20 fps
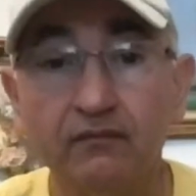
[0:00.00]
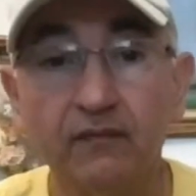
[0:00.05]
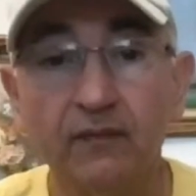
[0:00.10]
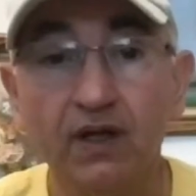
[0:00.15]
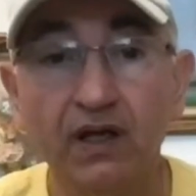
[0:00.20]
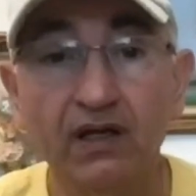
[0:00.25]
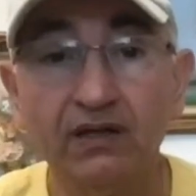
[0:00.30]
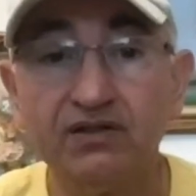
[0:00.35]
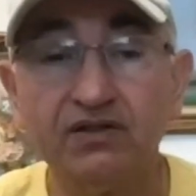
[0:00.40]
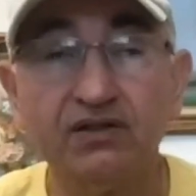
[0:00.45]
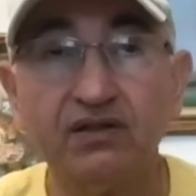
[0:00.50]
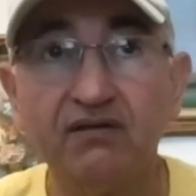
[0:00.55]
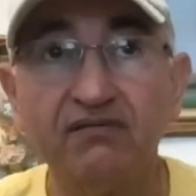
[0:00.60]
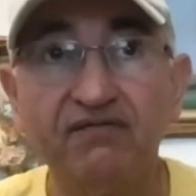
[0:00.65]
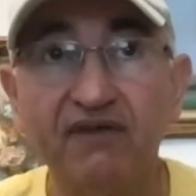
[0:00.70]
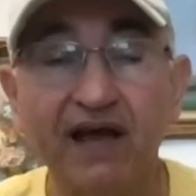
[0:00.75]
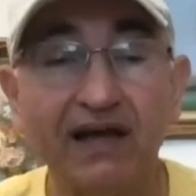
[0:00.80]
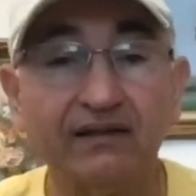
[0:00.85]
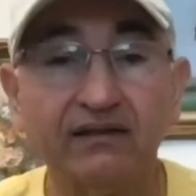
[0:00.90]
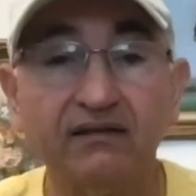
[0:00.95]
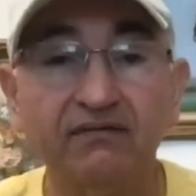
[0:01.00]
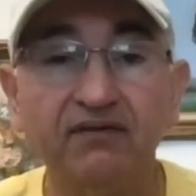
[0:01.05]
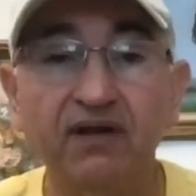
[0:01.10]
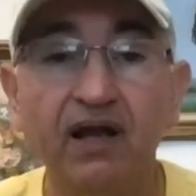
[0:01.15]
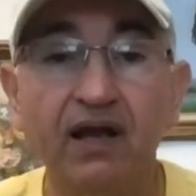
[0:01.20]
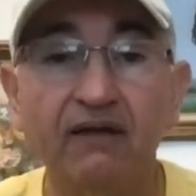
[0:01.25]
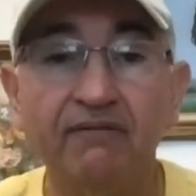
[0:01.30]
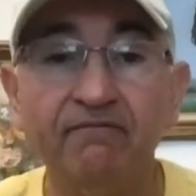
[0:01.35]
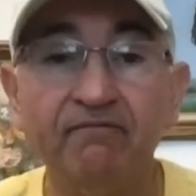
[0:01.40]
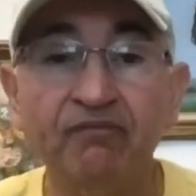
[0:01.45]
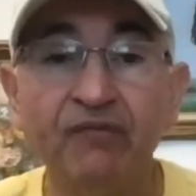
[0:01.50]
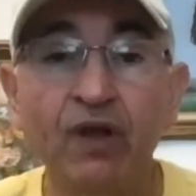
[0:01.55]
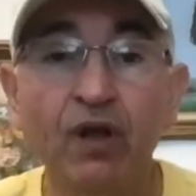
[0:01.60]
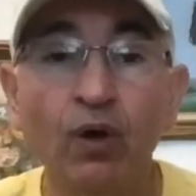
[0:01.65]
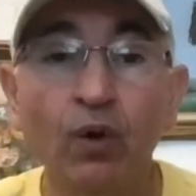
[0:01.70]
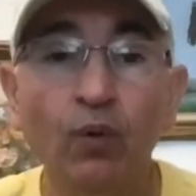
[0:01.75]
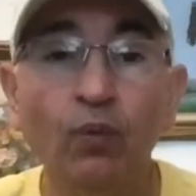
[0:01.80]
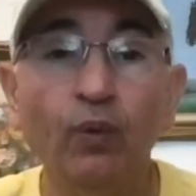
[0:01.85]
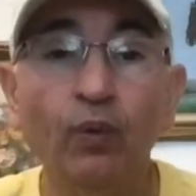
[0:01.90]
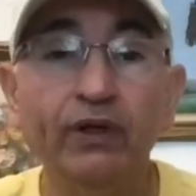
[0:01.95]
It's the fact of life.
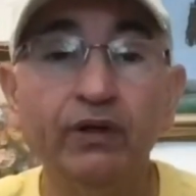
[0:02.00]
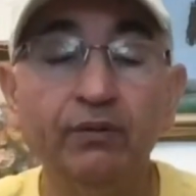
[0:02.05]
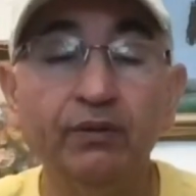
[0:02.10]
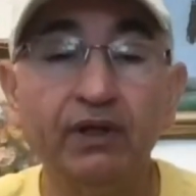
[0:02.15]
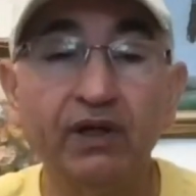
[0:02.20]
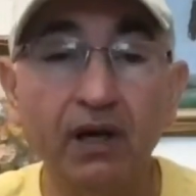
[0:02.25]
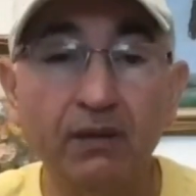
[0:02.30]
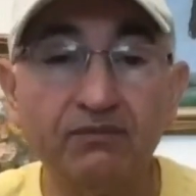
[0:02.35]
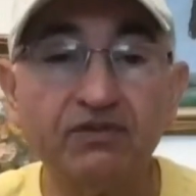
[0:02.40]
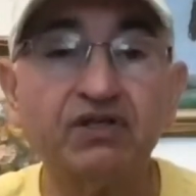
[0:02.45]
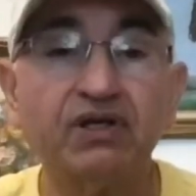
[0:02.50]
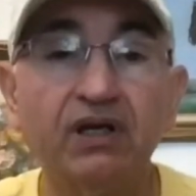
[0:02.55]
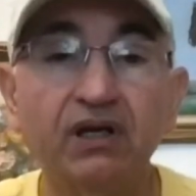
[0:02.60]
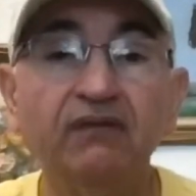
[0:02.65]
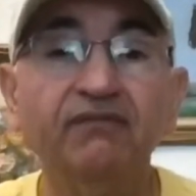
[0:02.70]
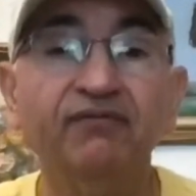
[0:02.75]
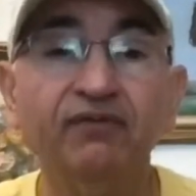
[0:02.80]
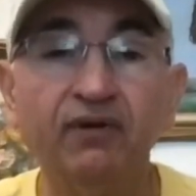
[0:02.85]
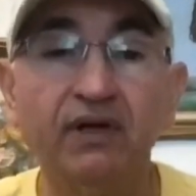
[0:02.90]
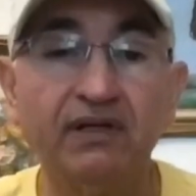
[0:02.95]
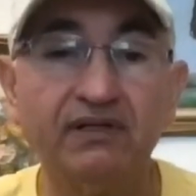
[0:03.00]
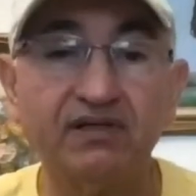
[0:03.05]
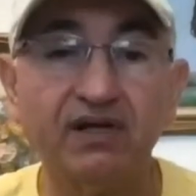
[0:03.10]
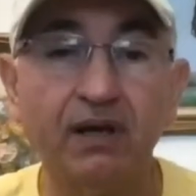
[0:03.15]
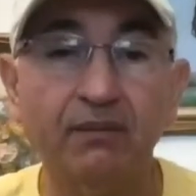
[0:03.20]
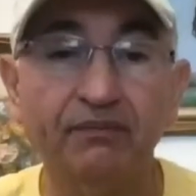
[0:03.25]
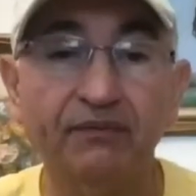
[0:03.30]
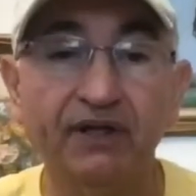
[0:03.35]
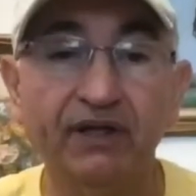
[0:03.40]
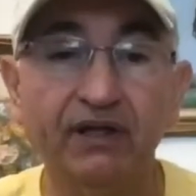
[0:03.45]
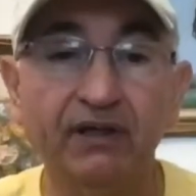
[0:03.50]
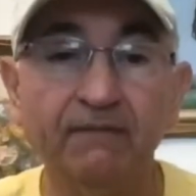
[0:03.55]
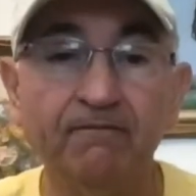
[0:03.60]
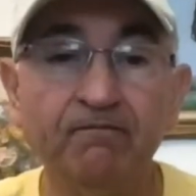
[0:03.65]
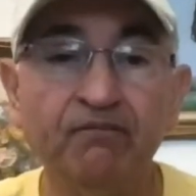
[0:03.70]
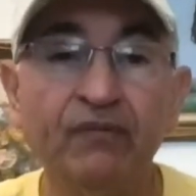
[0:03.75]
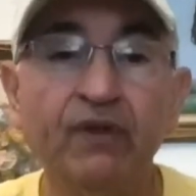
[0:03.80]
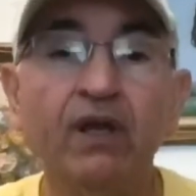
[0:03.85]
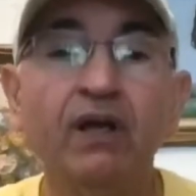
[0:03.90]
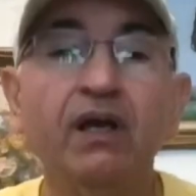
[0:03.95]
When you become skillful at something,
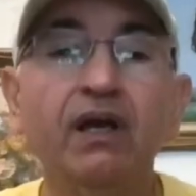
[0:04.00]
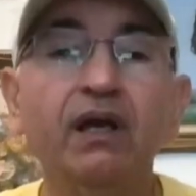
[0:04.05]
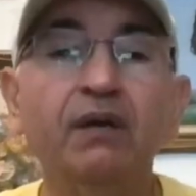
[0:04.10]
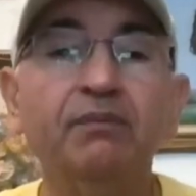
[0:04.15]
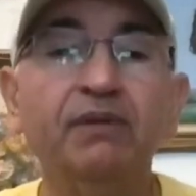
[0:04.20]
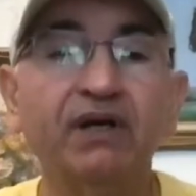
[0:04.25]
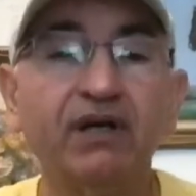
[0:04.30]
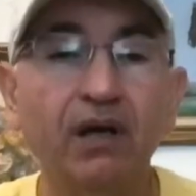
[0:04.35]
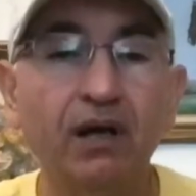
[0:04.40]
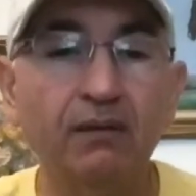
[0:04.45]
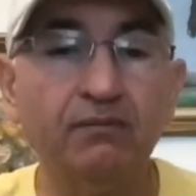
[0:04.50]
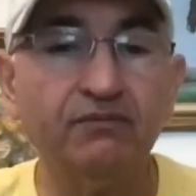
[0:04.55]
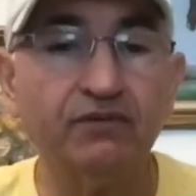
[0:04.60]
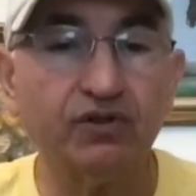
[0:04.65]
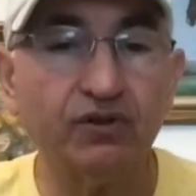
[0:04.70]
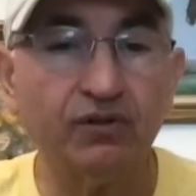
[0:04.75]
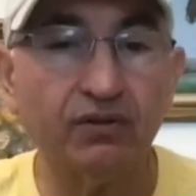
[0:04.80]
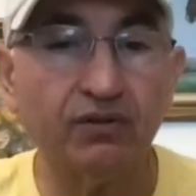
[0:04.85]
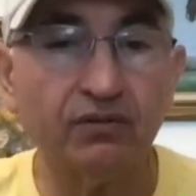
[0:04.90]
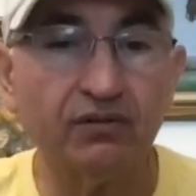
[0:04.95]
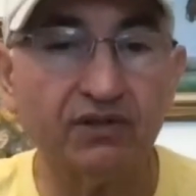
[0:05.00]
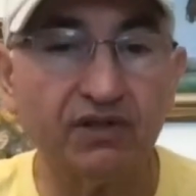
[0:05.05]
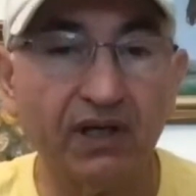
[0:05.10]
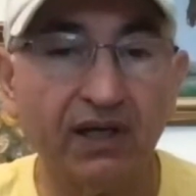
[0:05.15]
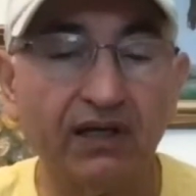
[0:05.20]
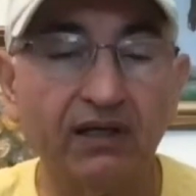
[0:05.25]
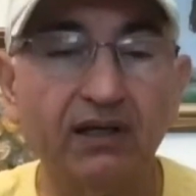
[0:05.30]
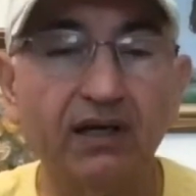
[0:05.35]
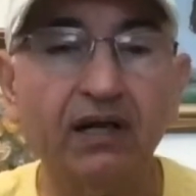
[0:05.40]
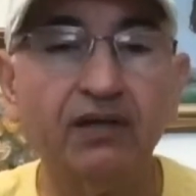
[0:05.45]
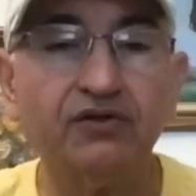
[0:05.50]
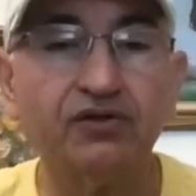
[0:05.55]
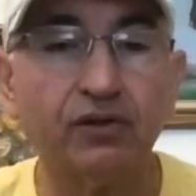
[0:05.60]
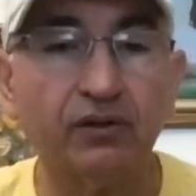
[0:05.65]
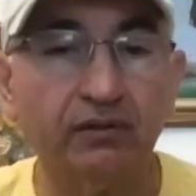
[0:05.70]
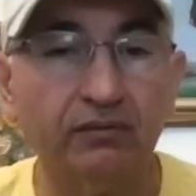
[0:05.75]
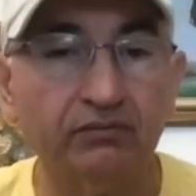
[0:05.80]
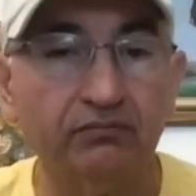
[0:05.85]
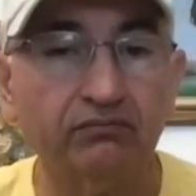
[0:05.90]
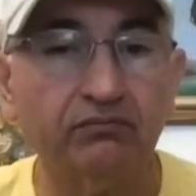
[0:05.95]
it becomes your second nature.
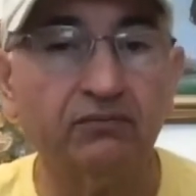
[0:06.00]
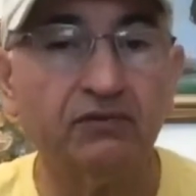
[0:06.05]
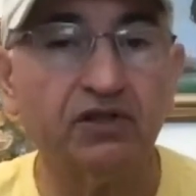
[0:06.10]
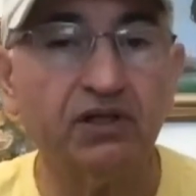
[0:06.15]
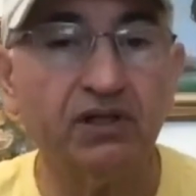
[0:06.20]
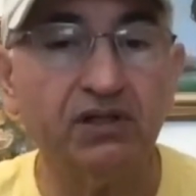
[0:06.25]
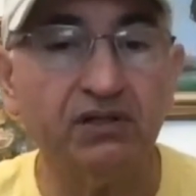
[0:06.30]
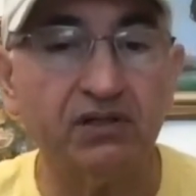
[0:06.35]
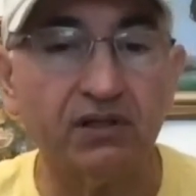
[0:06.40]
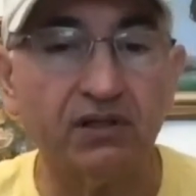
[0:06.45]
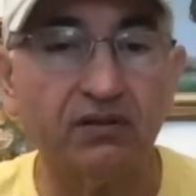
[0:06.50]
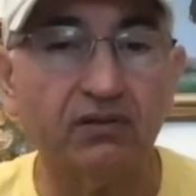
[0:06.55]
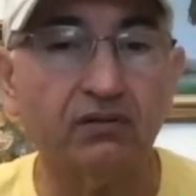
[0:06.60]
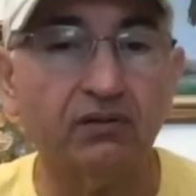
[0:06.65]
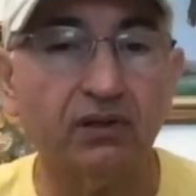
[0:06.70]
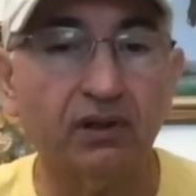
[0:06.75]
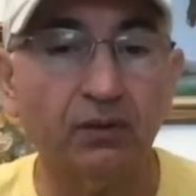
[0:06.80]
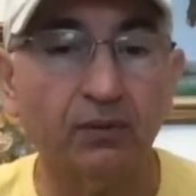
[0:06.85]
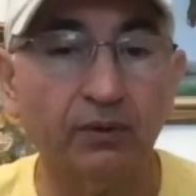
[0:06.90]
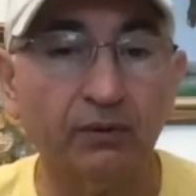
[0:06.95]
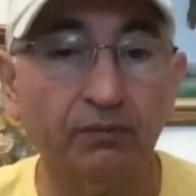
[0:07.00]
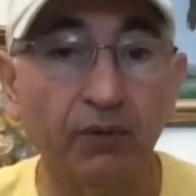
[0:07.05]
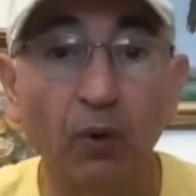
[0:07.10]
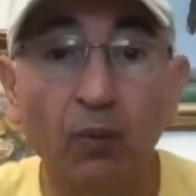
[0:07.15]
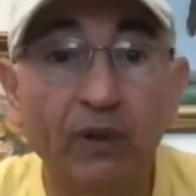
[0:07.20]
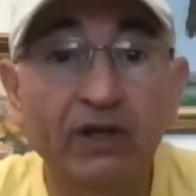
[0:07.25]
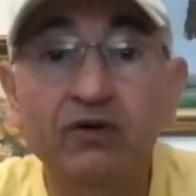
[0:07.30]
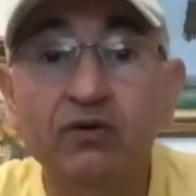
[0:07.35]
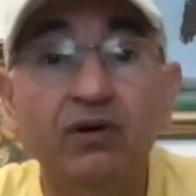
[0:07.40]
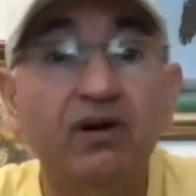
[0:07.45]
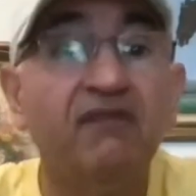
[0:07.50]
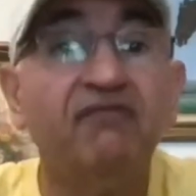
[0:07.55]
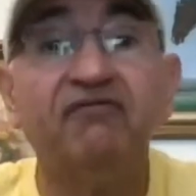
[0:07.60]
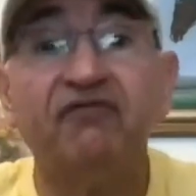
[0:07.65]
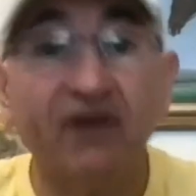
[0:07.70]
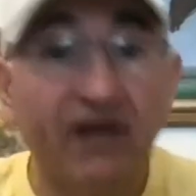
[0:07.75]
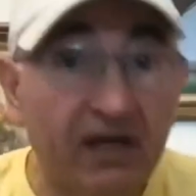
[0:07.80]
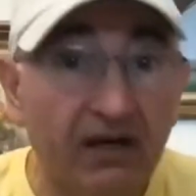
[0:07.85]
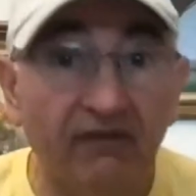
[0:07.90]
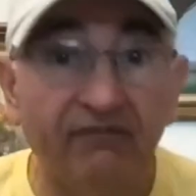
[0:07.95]
It's easy to deal with. But when you're
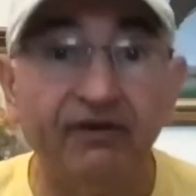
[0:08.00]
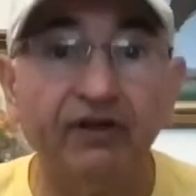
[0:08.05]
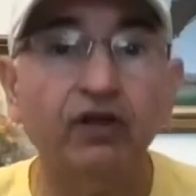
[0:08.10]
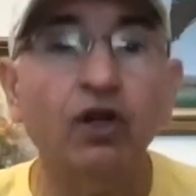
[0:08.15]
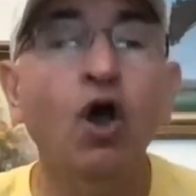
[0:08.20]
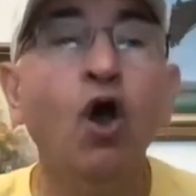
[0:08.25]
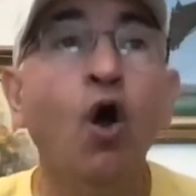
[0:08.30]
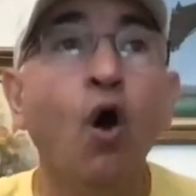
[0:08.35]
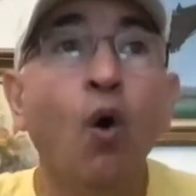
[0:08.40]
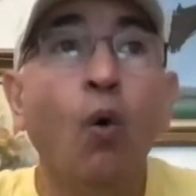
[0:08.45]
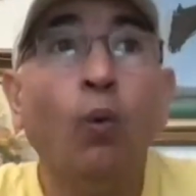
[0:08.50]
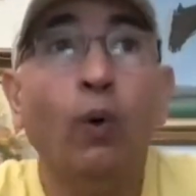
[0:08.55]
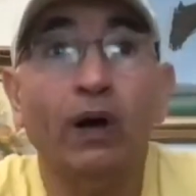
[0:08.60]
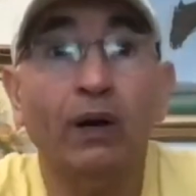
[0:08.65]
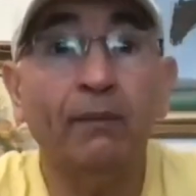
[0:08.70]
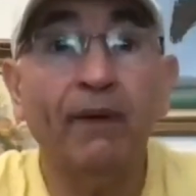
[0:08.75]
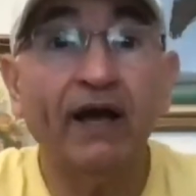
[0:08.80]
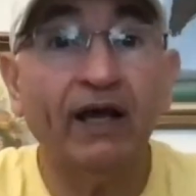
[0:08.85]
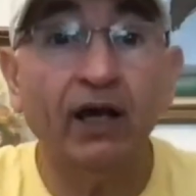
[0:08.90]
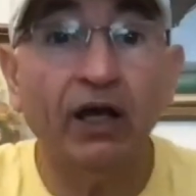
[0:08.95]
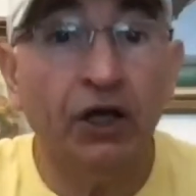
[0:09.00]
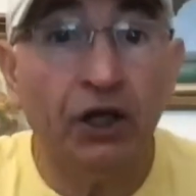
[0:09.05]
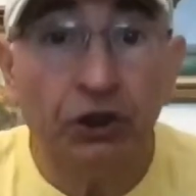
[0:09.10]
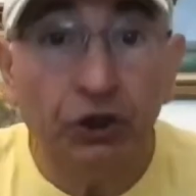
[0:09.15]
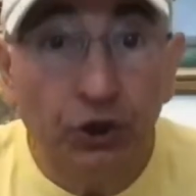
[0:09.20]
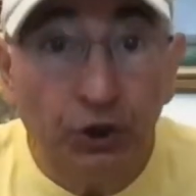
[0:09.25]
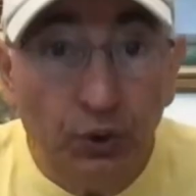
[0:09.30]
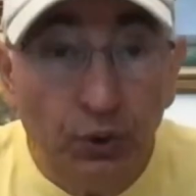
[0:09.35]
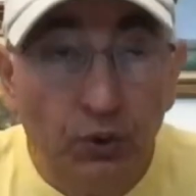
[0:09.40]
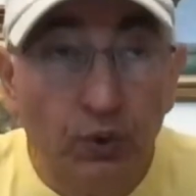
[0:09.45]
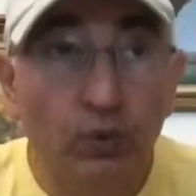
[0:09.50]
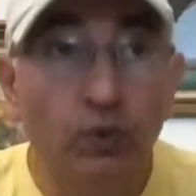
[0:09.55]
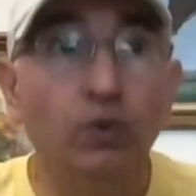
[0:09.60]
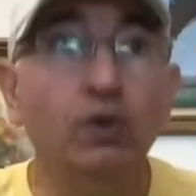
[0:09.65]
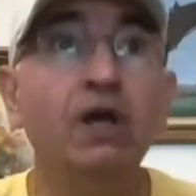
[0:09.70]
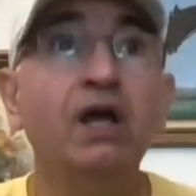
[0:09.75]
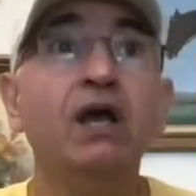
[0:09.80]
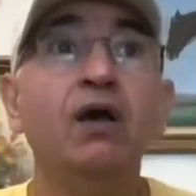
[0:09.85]
afraid of it, what am I going to do?